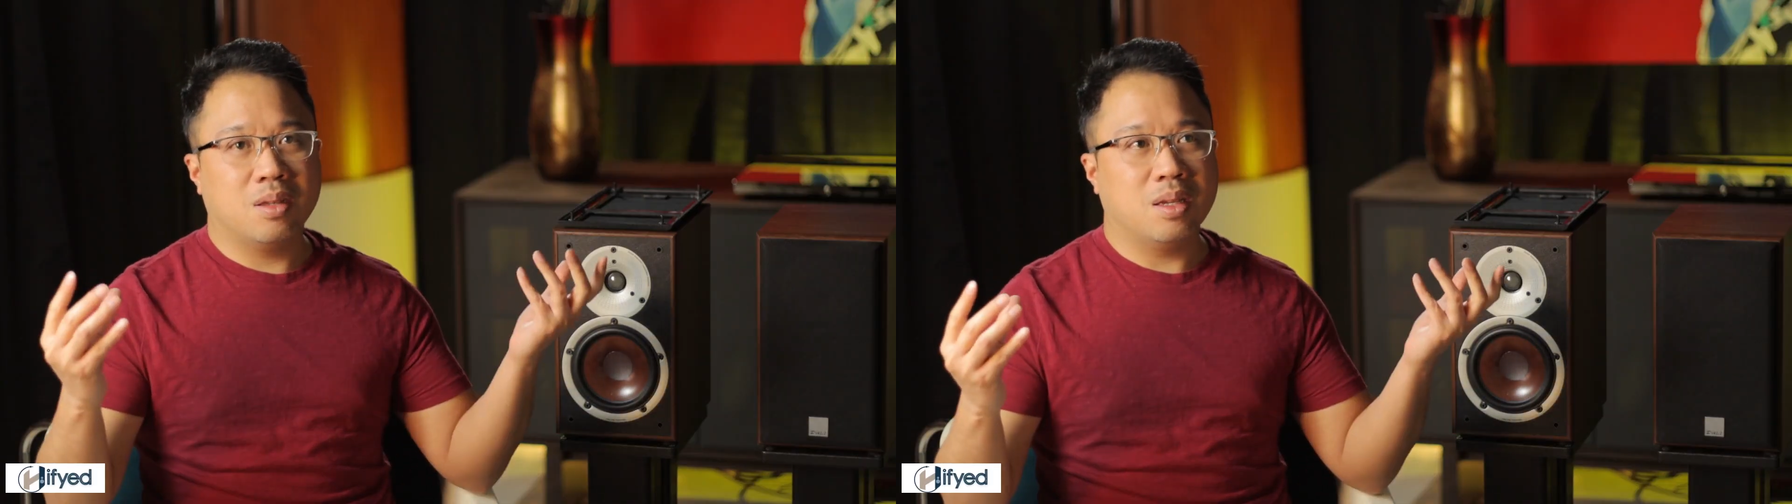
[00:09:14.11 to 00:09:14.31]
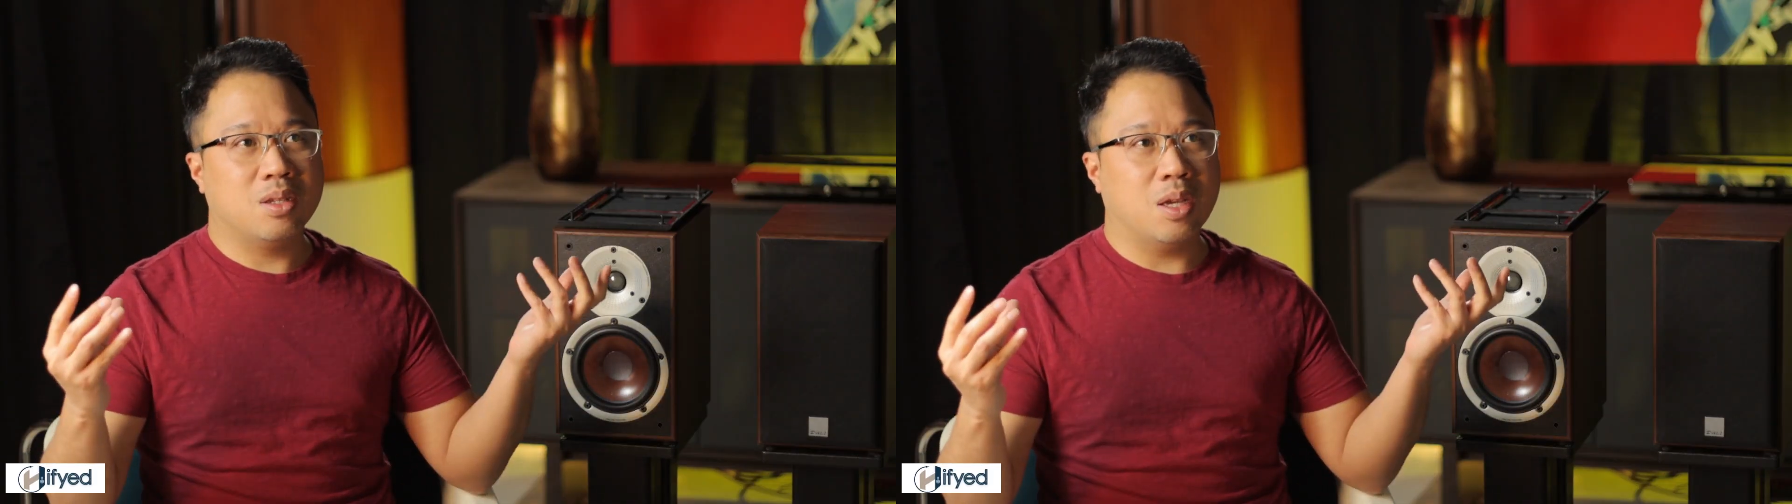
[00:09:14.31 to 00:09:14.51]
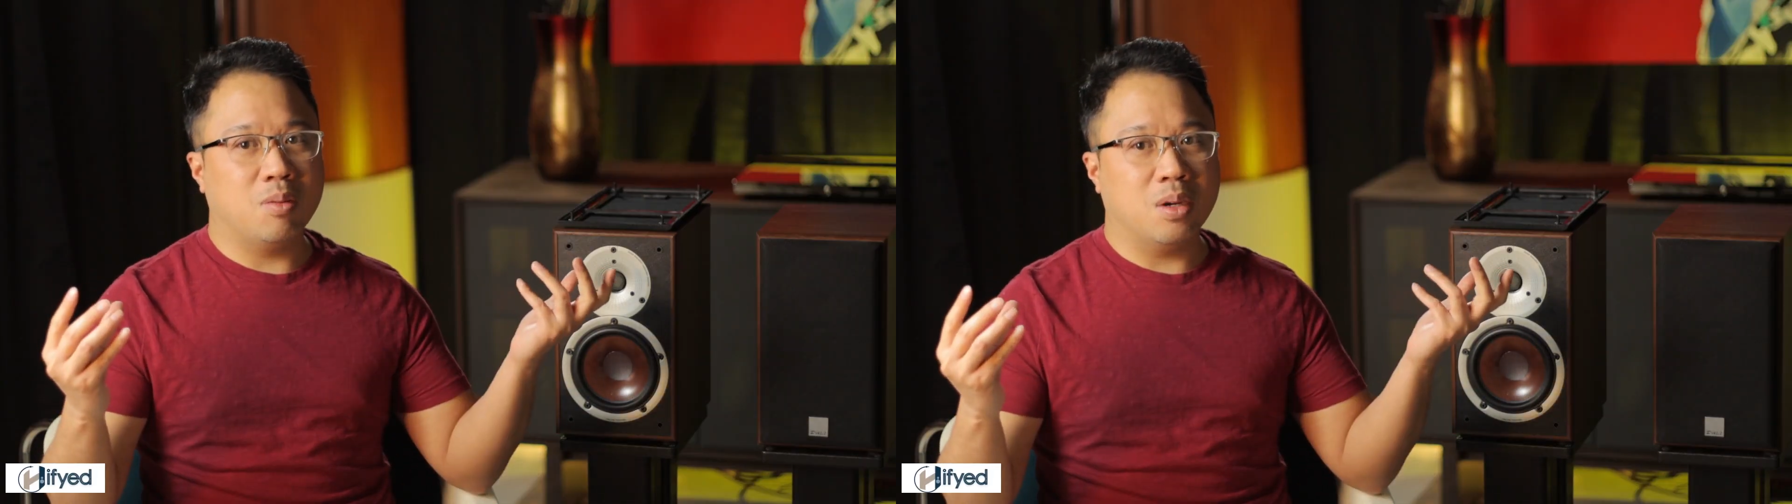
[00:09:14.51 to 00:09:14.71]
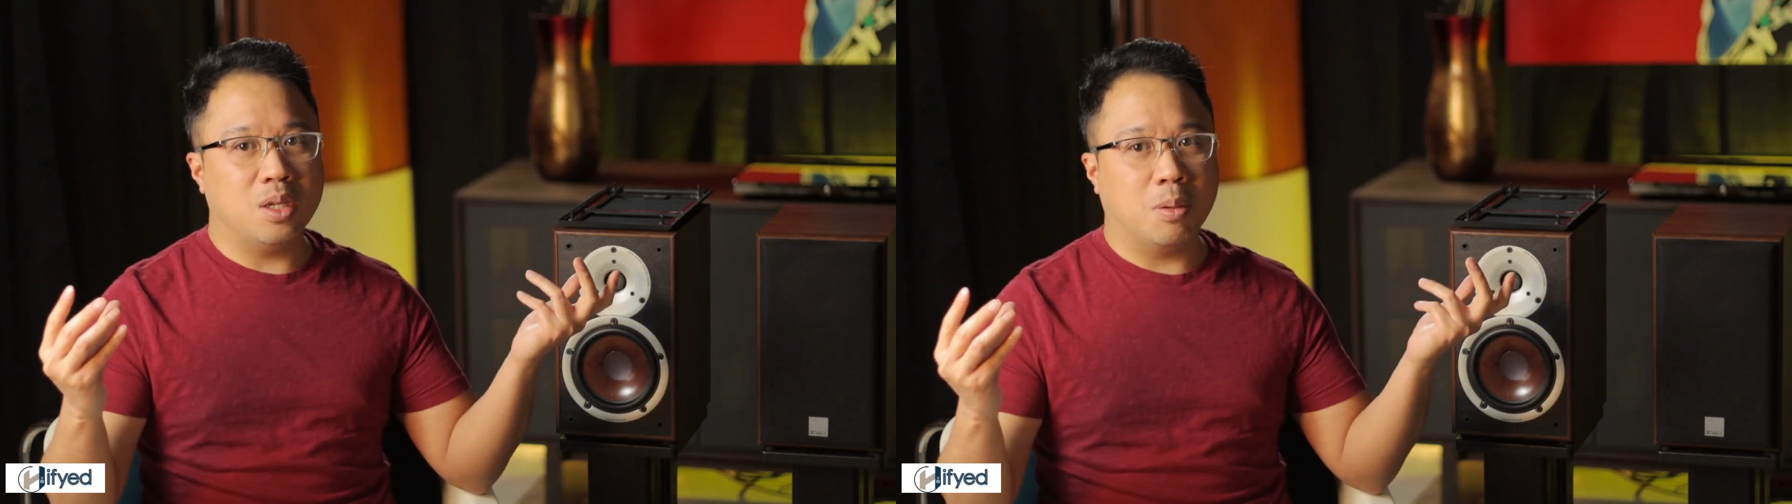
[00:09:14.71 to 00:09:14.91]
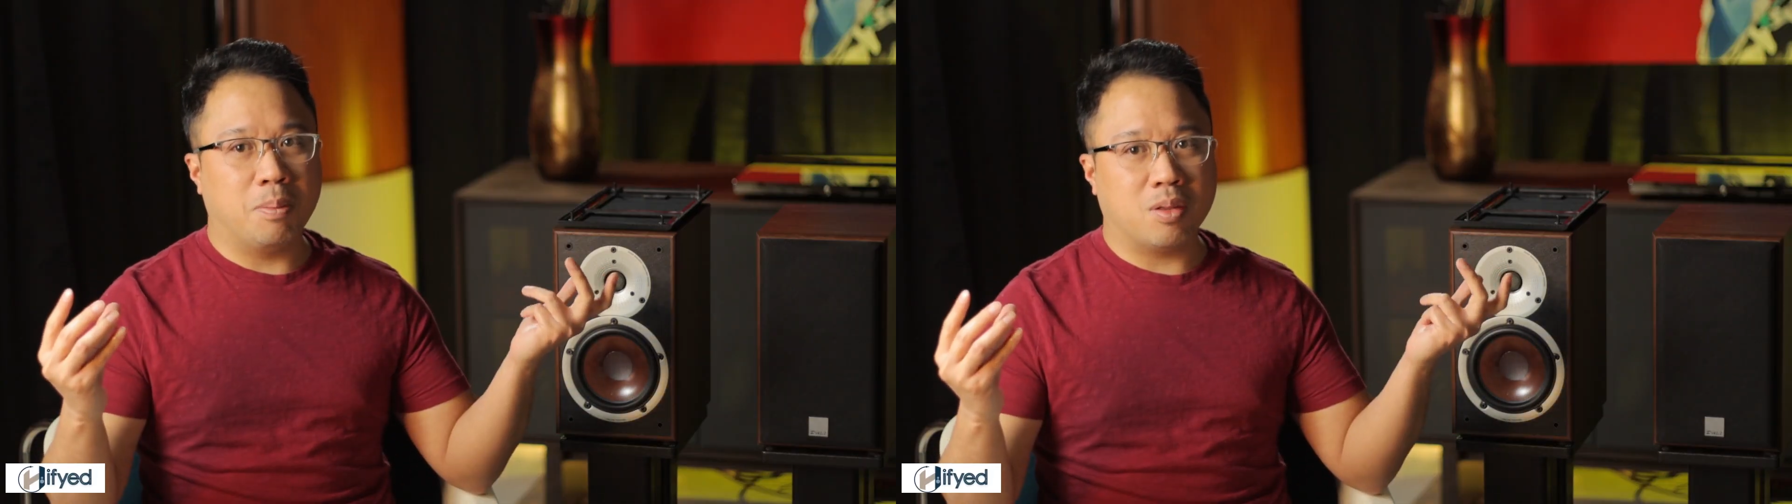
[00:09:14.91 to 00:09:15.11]
say what
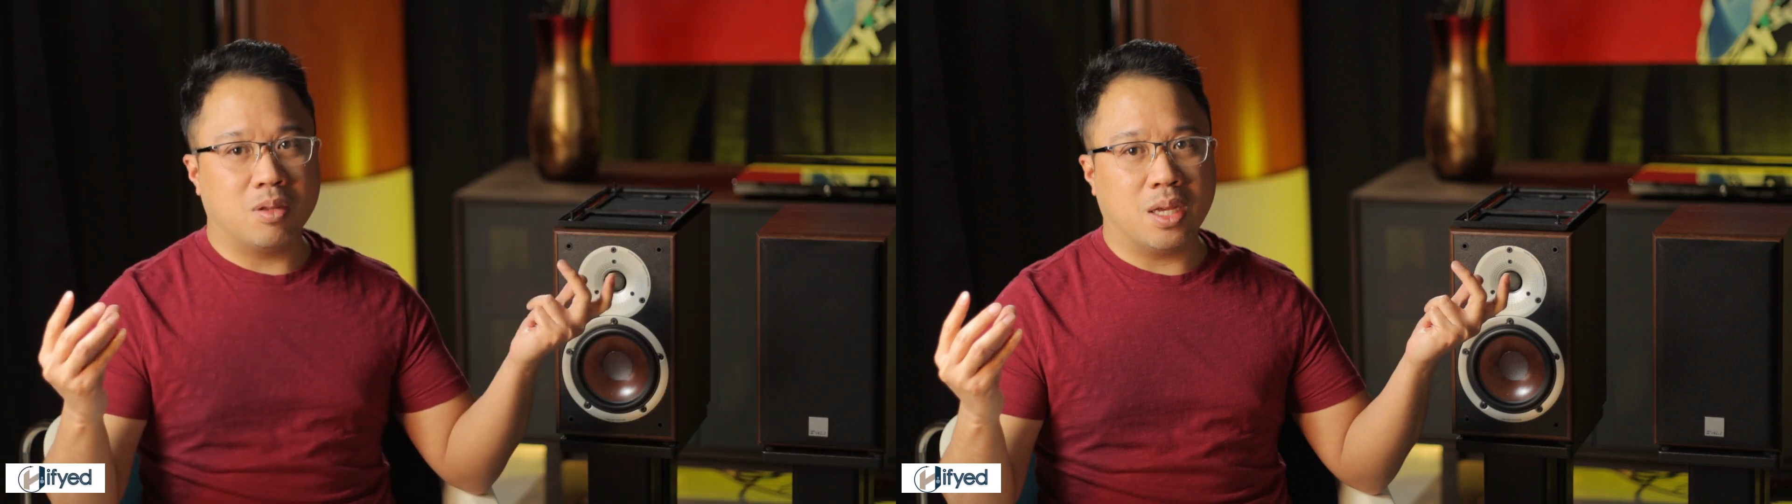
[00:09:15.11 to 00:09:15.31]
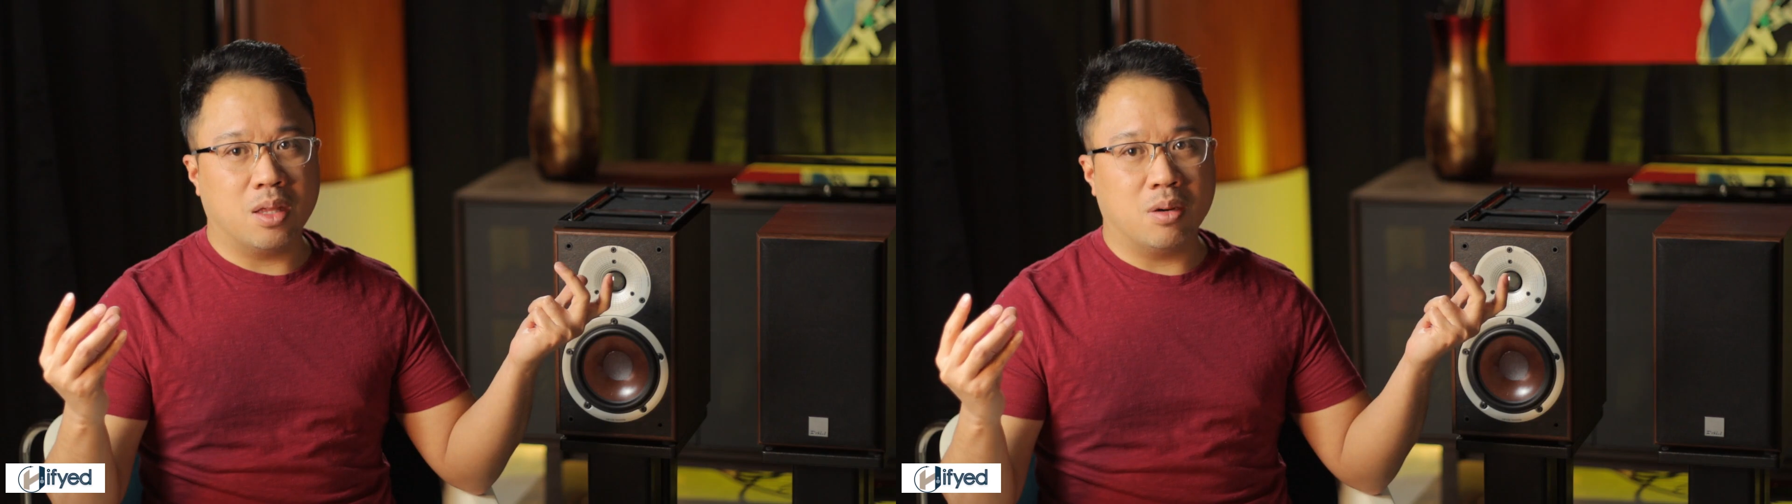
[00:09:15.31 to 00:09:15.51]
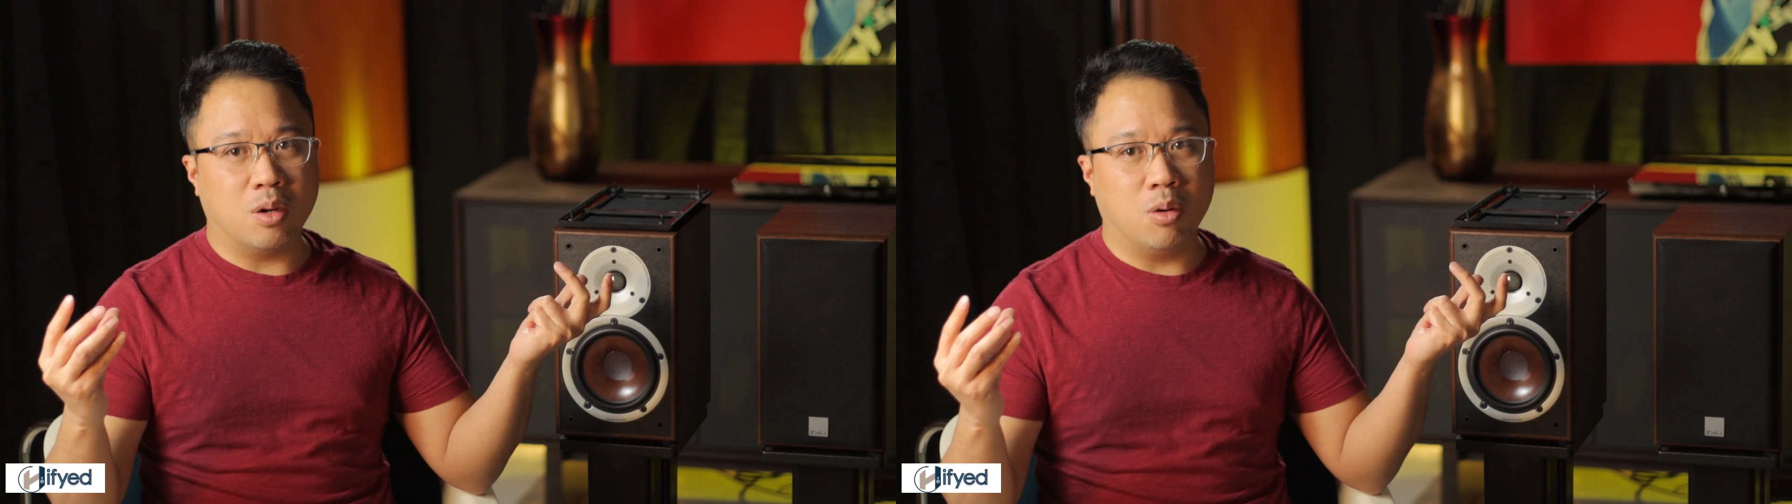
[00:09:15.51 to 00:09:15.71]
you would put together an